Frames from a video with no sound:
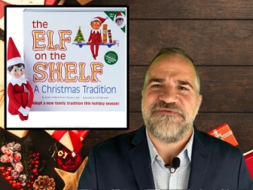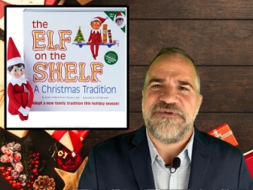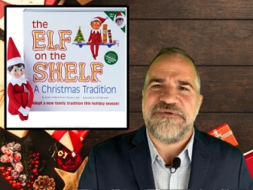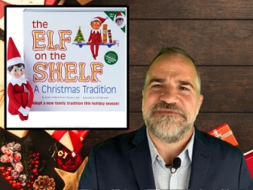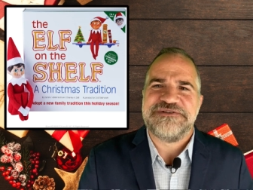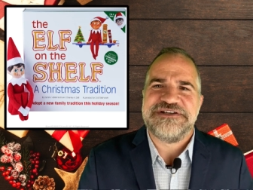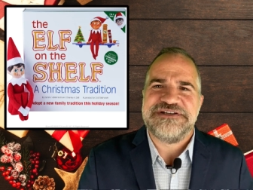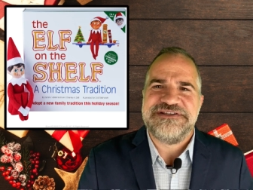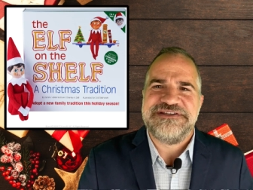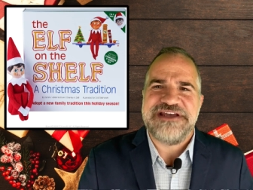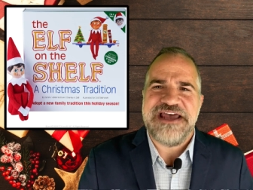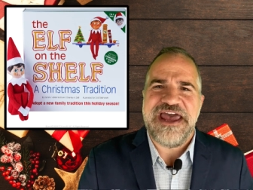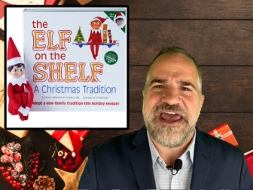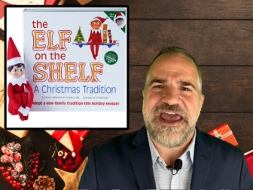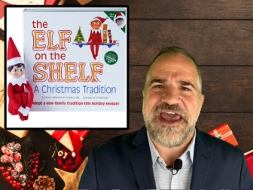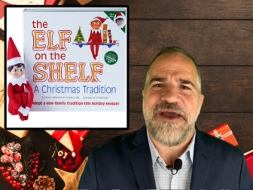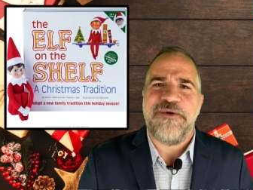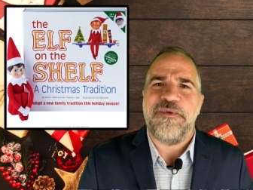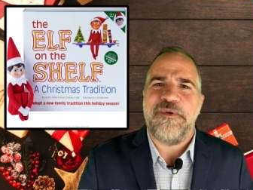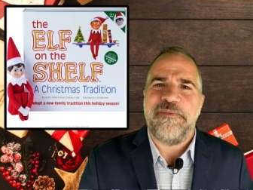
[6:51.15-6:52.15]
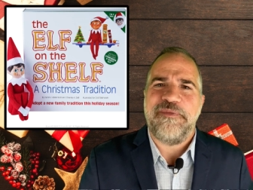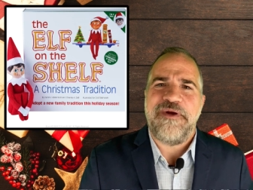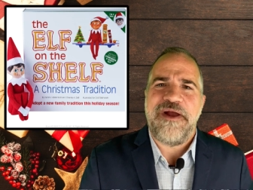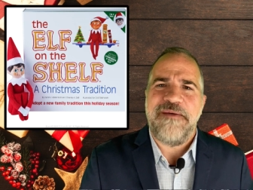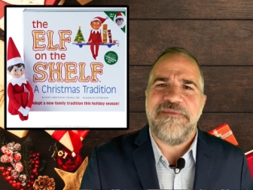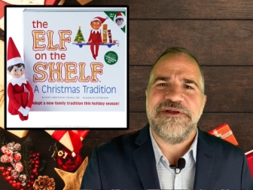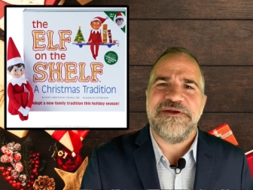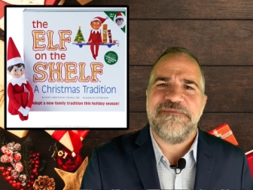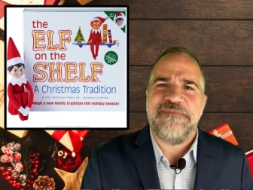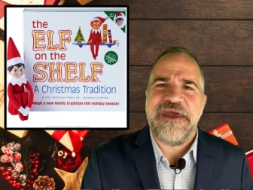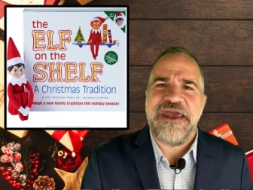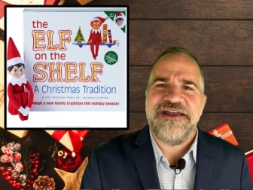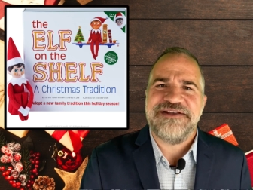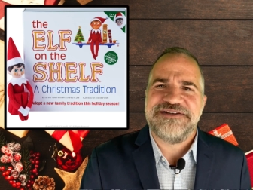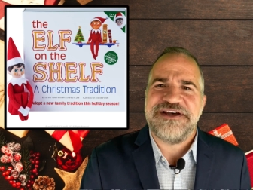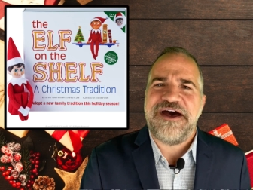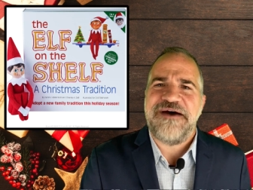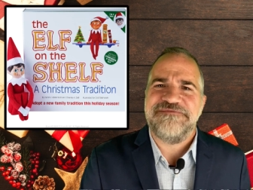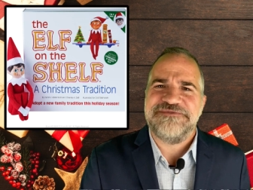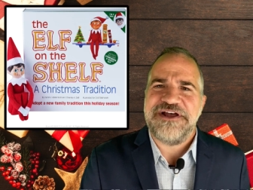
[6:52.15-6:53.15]
from today will probably pay
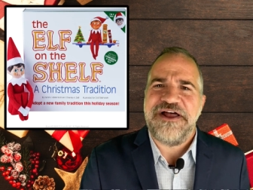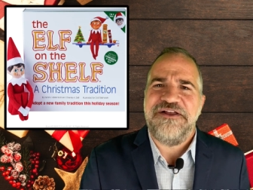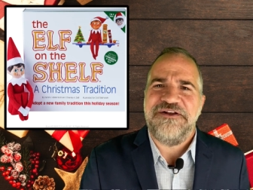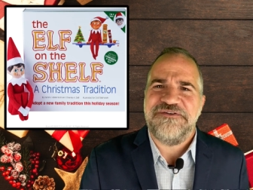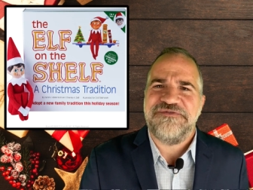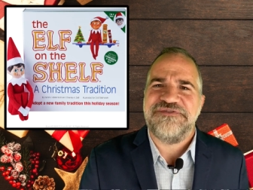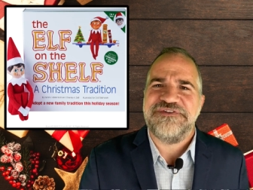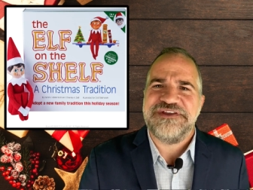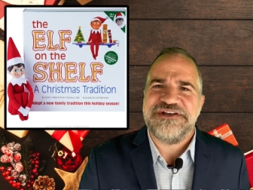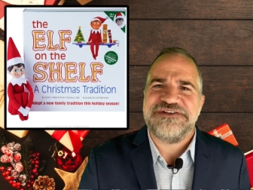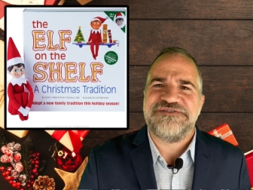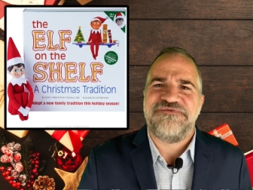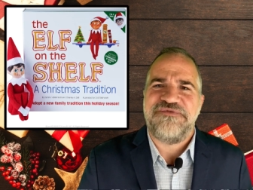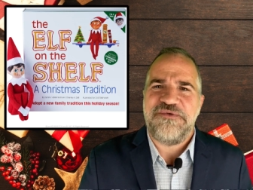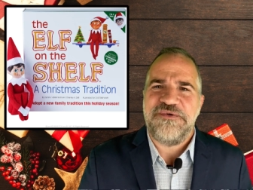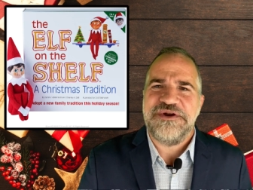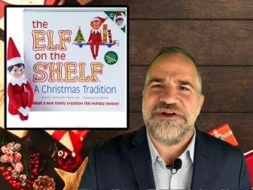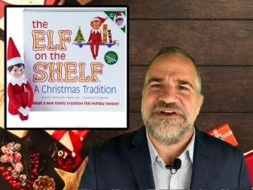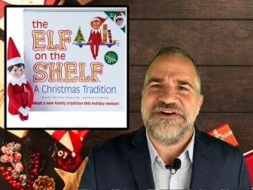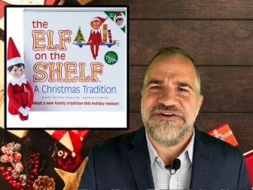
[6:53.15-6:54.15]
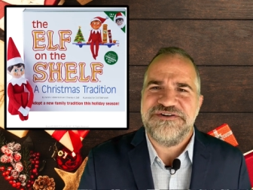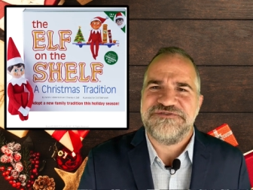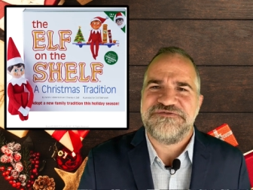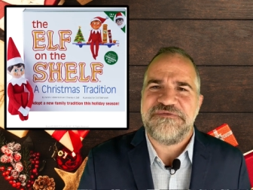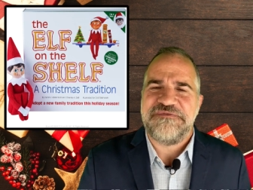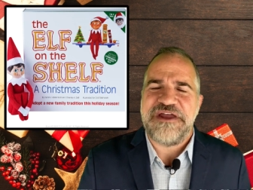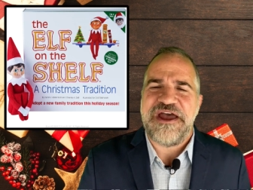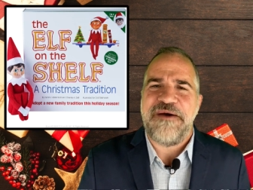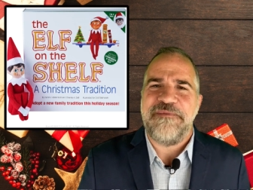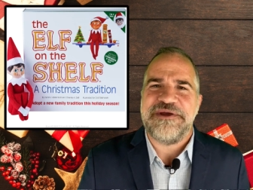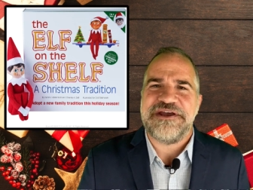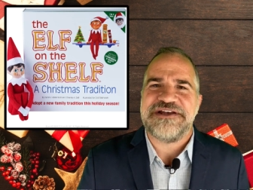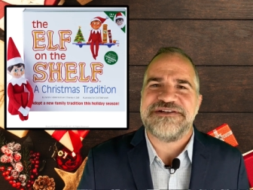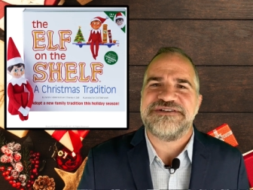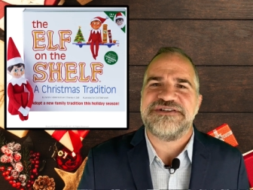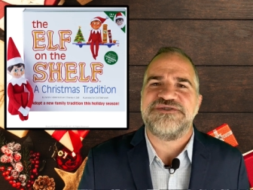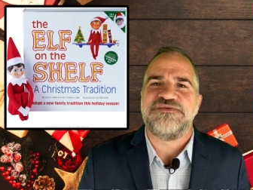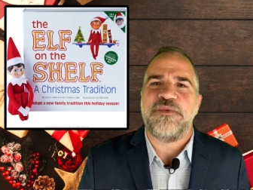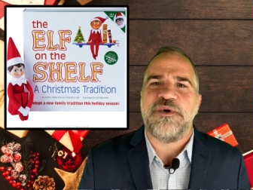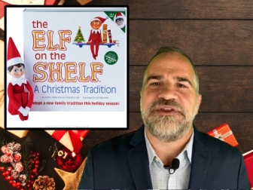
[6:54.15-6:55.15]
top dollar for these 40 years from now because
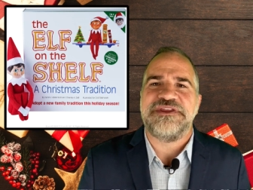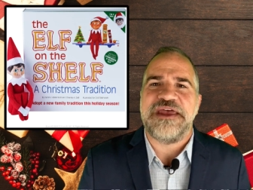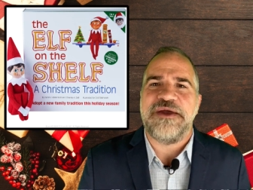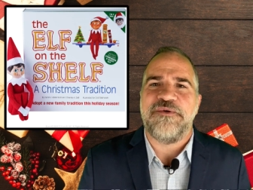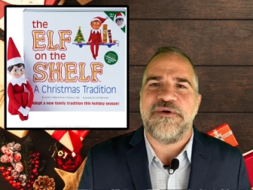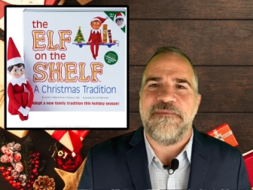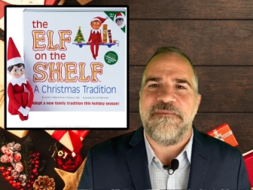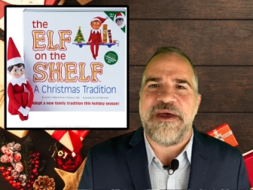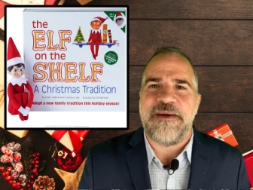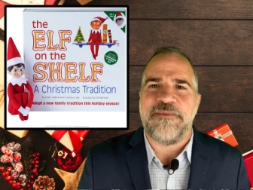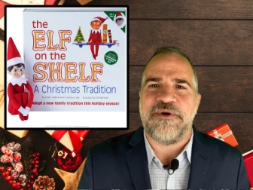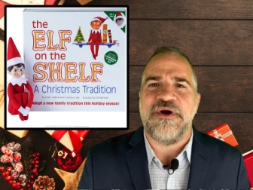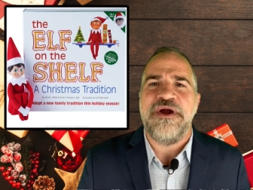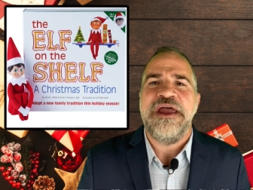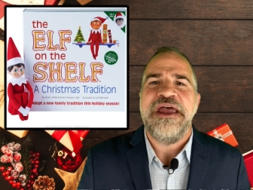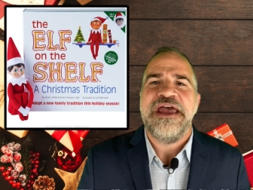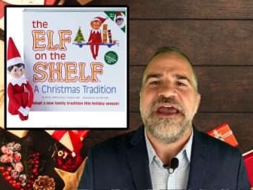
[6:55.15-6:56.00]
it's what they remember.